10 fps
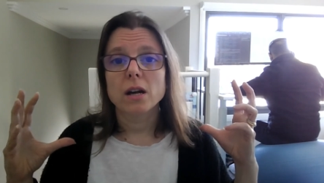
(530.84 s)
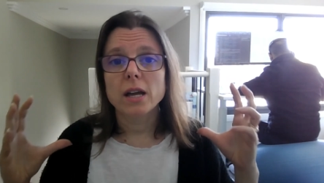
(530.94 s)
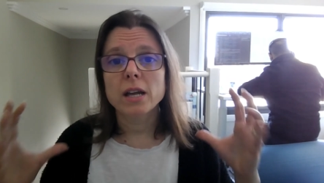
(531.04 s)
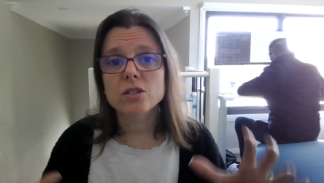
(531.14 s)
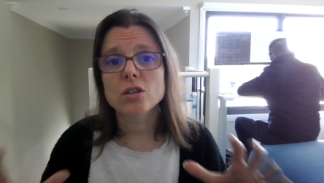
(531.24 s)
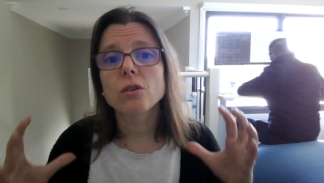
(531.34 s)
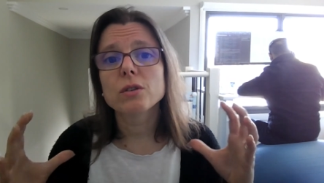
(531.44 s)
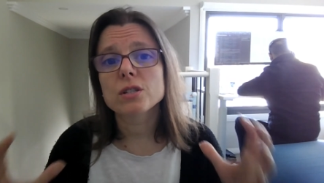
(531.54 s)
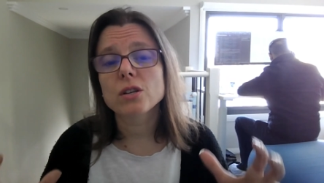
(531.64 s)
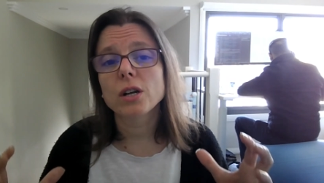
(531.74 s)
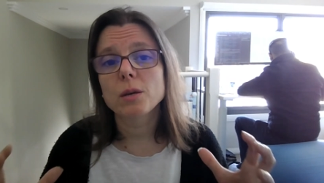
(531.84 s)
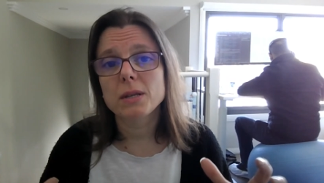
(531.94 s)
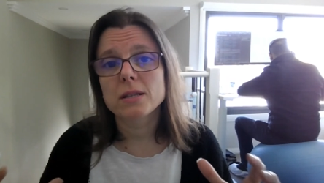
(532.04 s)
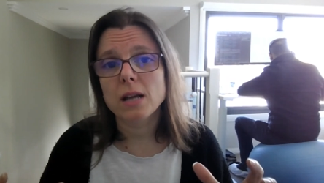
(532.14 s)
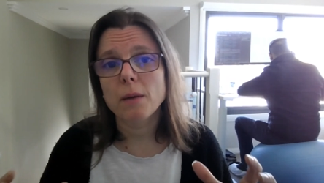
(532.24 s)
It's always going to
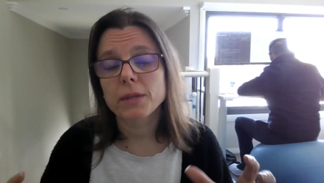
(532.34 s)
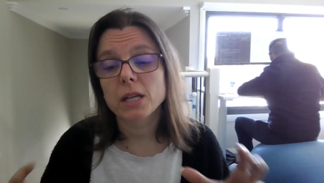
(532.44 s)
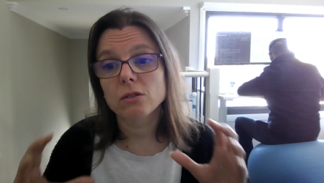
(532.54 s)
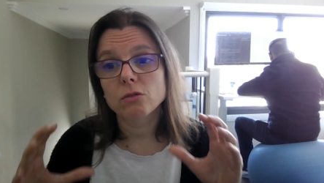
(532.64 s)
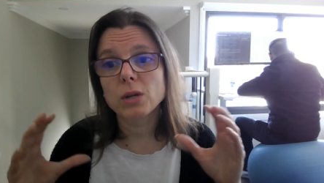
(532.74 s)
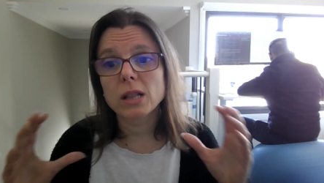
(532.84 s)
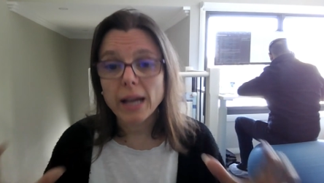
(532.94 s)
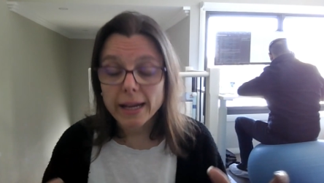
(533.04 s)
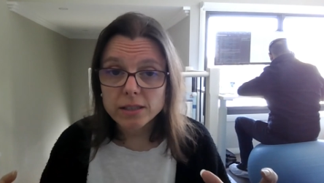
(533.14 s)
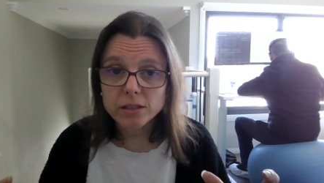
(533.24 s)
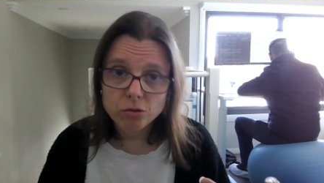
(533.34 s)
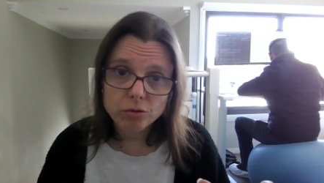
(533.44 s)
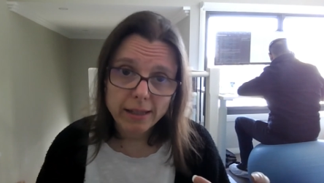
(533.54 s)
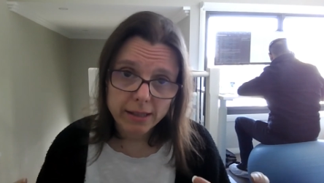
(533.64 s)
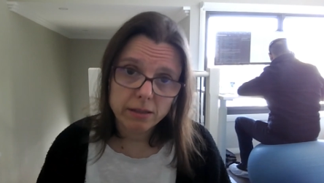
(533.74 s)
be something related to
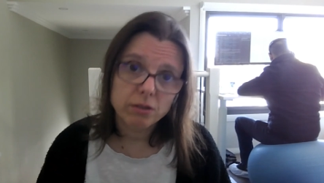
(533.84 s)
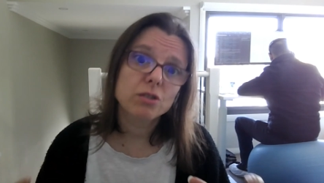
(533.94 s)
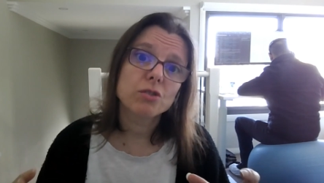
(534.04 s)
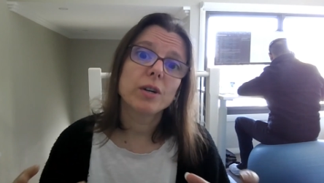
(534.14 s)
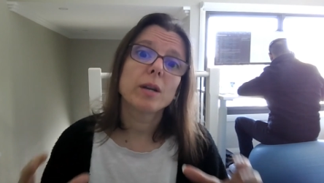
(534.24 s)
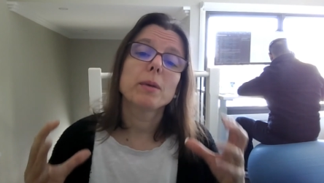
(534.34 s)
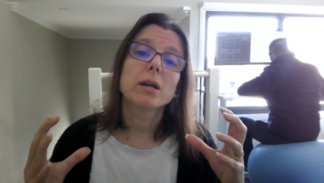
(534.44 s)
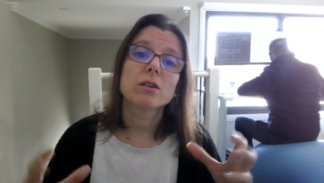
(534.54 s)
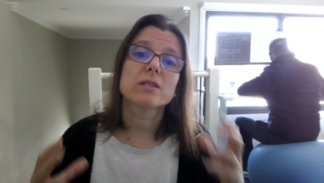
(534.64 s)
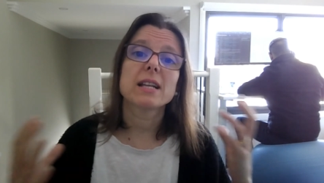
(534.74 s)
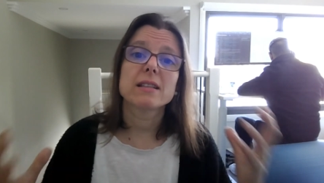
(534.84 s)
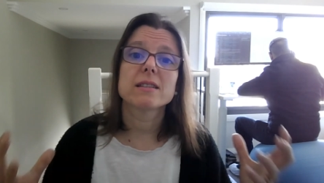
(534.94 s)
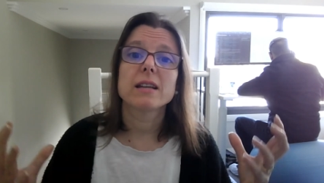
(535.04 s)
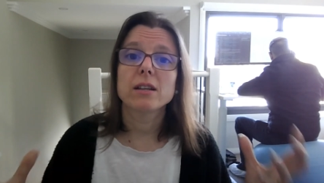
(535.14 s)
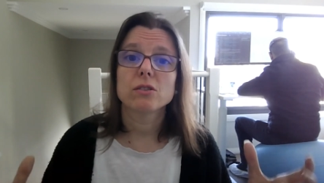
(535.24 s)
that industry, because that's
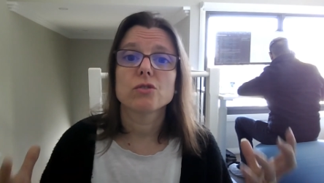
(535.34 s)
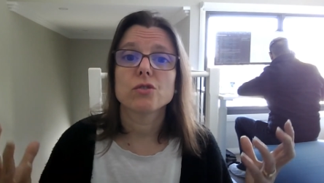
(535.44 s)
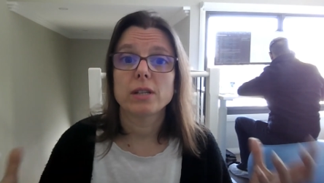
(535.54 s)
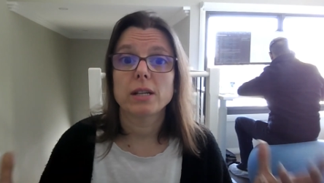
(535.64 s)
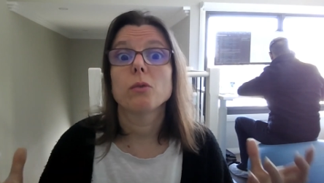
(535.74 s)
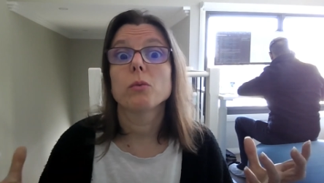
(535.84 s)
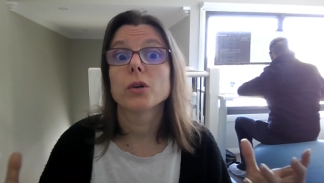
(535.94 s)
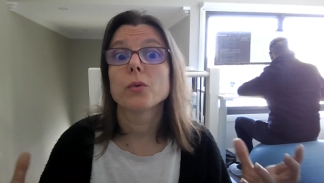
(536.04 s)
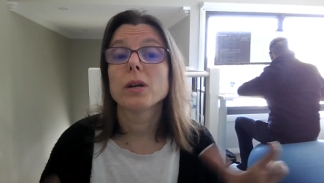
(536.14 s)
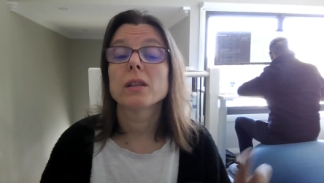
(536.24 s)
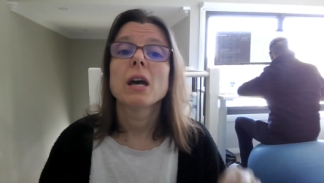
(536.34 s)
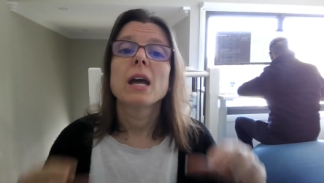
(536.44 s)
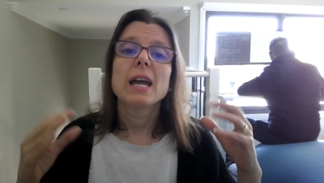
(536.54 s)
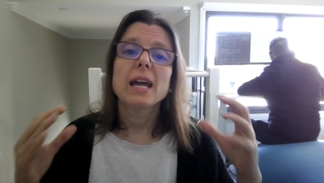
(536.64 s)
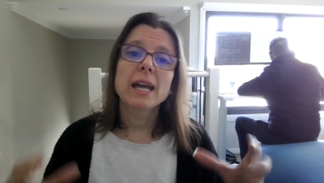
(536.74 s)
the industry that I work with,
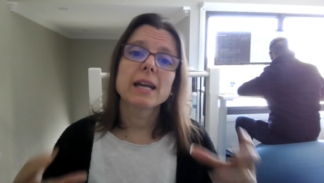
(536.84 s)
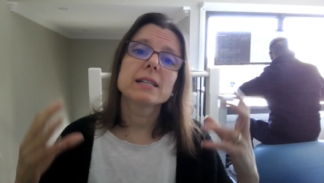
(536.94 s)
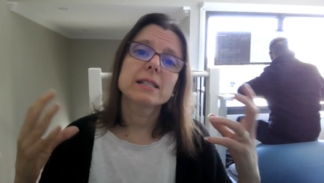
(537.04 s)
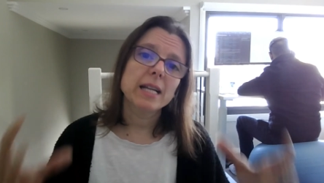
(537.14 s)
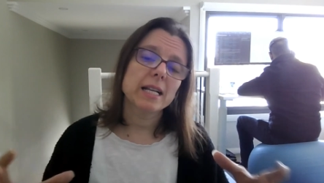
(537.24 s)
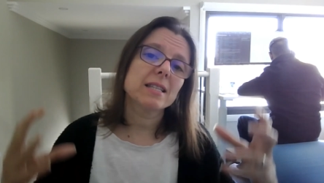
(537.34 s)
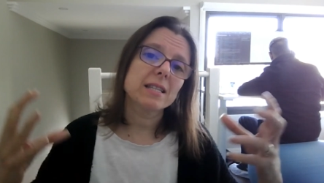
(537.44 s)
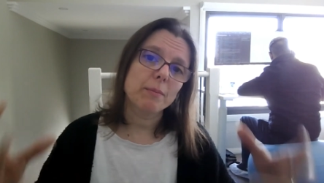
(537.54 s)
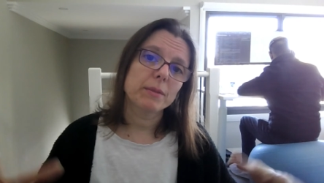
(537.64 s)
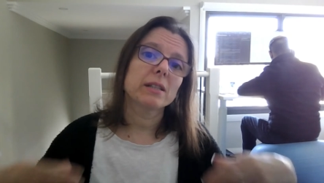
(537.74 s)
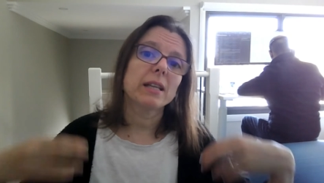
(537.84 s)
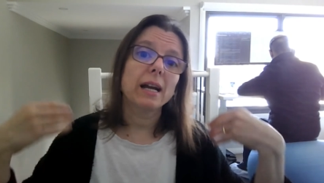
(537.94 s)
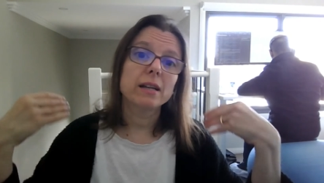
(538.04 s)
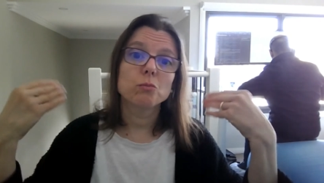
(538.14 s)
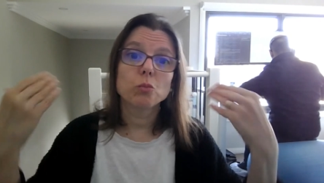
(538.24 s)
and that's something that
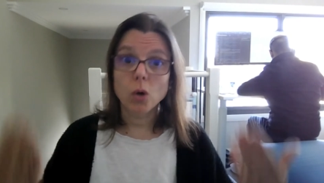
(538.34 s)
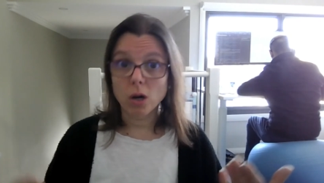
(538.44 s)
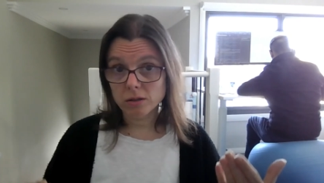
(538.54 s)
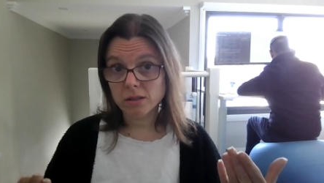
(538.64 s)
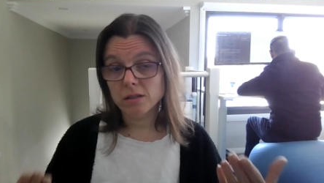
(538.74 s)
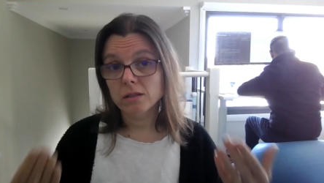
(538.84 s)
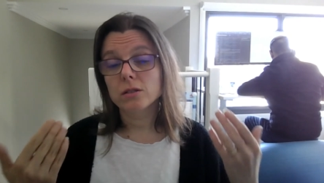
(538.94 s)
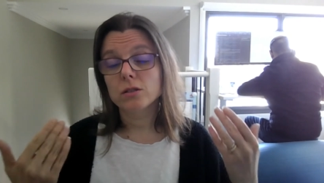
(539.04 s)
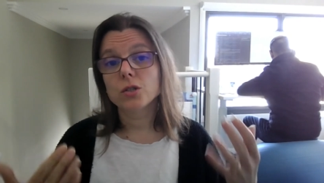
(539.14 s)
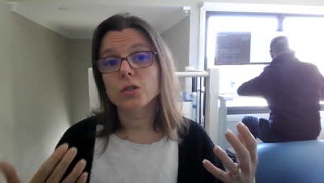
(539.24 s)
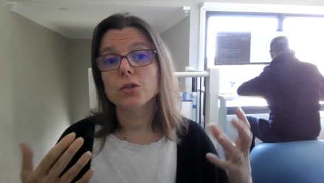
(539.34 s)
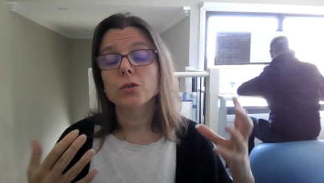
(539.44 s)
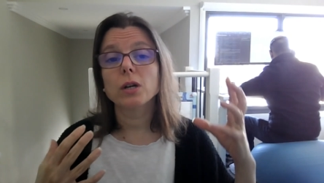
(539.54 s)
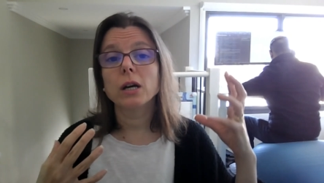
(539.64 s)
I want to